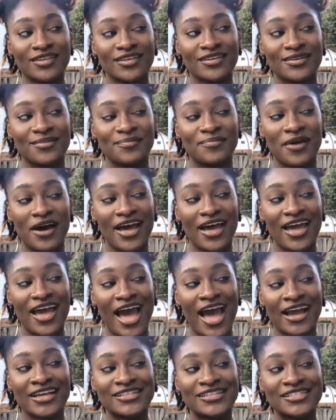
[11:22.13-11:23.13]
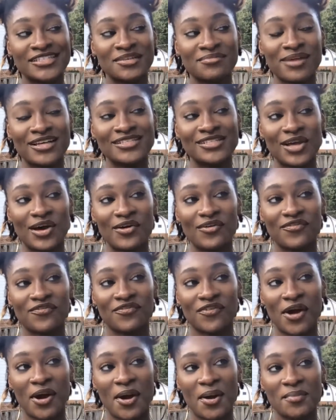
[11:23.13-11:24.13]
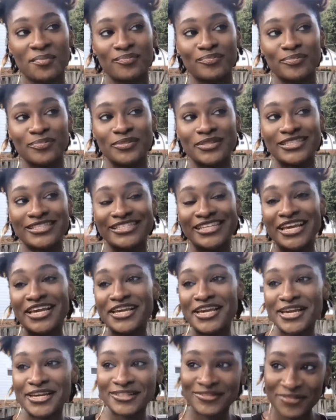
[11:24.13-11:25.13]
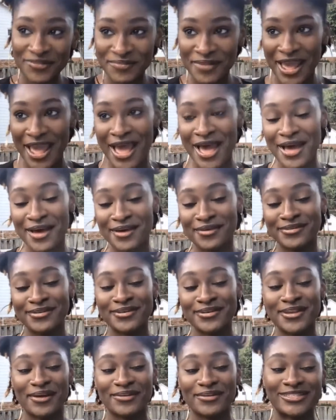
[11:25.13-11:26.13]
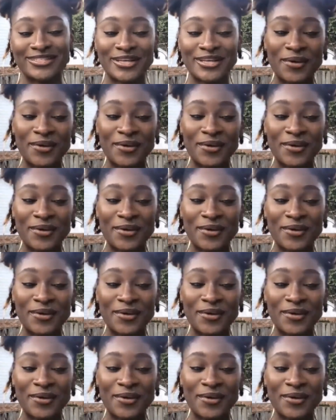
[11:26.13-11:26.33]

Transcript: But I could see myself from 10 years from now, you know, still